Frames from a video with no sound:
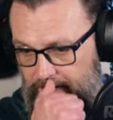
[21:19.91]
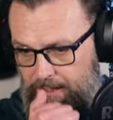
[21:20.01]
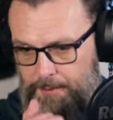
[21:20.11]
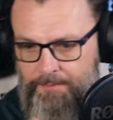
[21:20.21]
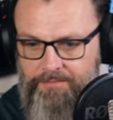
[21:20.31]

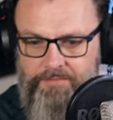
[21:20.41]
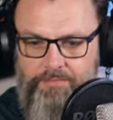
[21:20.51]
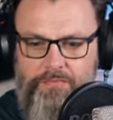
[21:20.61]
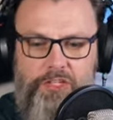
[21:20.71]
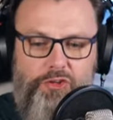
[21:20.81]
Um,
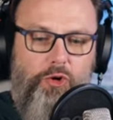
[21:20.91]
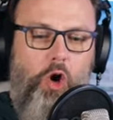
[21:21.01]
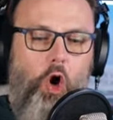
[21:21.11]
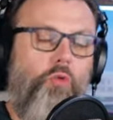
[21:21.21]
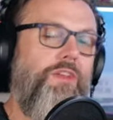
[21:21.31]

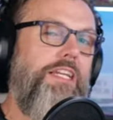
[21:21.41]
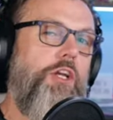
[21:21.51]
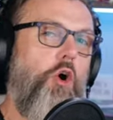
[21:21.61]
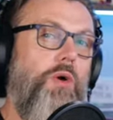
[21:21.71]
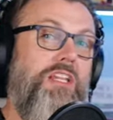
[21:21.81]
you're
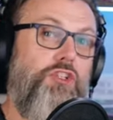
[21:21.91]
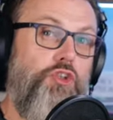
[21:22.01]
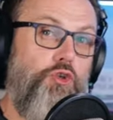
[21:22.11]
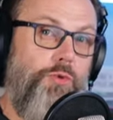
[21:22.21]
only going